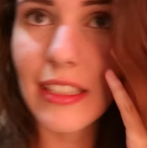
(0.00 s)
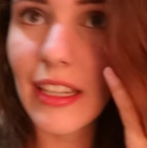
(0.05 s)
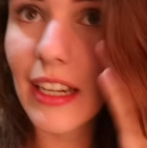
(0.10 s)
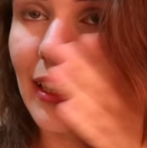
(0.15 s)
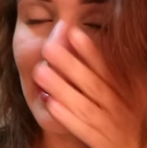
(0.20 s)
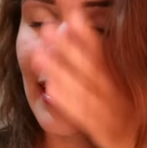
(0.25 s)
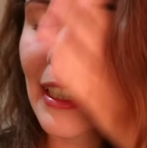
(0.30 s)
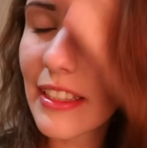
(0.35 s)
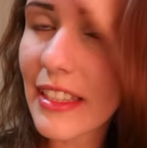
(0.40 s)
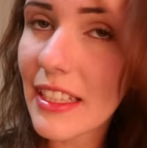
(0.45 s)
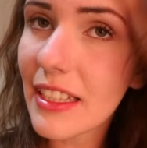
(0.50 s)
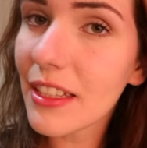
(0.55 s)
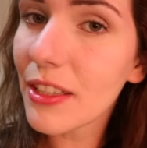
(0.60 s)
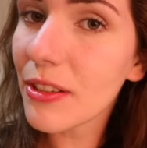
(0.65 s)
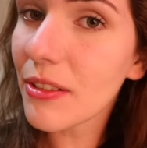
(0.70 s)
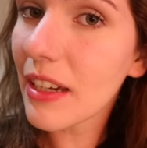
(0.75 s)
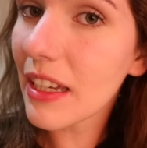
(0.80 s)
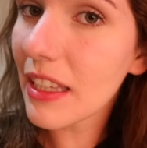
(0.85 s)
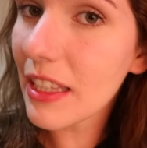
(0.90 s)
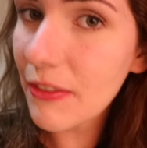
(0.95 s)
I think
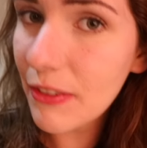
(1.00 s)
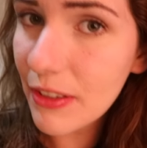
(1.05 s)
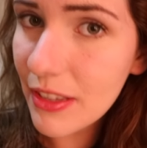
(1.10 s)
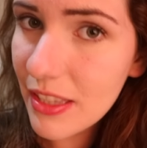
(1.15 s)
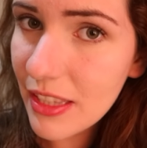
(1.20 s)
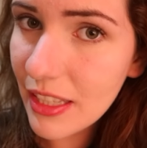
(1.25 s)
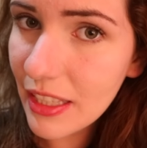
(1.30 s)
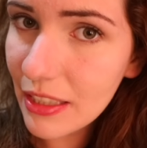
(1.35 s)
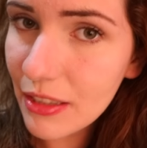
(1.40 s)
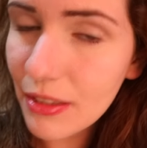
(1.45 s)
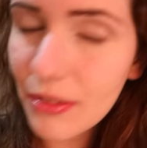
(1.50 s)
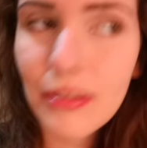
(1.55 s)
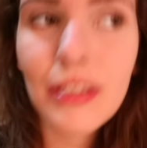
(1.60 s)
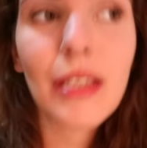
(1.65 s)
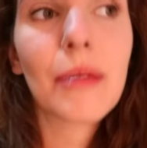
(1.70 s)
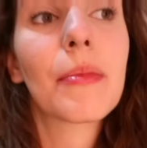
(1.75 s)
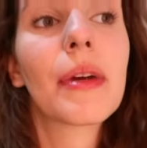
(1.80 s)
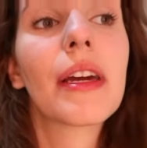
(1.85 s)
you can even see through the